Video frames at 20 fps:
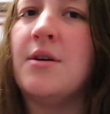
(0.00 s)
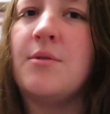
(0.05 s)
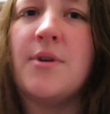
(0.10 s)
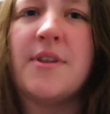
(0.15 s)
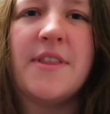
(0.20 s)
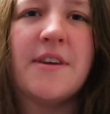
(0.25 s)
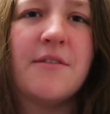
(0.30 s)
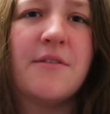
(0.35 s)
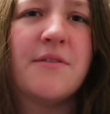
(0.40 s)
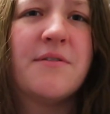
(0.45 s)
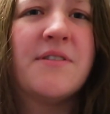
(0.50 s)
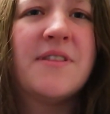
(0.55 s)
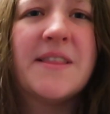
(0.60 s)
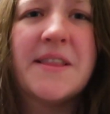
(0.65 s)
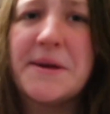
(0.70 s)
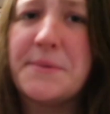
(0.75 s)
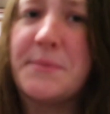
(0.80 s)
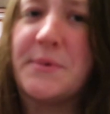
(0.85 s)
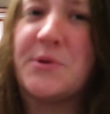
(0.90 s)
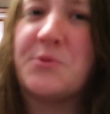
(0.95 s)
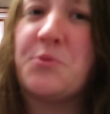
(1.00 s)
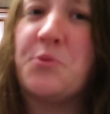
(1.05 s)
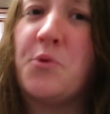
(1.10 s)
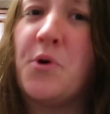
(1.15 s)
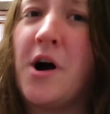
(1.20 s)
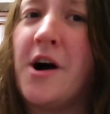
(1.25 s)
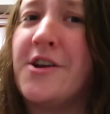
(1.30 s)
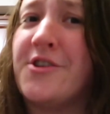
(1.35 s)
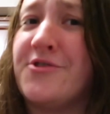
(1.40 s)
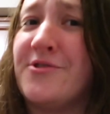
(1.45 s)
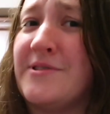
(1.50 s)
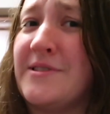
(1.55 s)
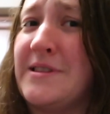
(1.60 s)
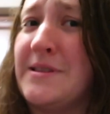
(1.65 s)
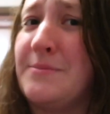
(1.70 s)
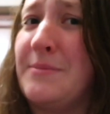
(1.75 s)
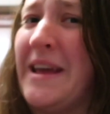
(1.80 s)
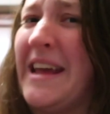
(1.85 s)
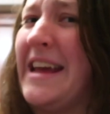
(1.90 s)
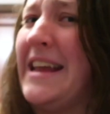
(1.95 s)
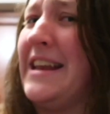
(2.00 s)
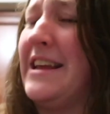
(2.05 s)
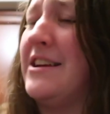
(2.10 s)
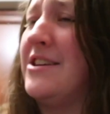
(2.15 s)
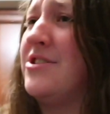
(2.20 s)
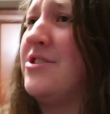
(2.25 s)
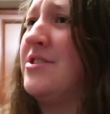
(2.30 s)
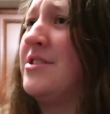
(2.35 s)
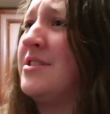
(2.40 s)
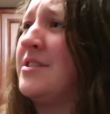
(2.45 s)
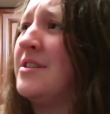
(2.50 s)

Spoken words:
What the flip is water in Spanish?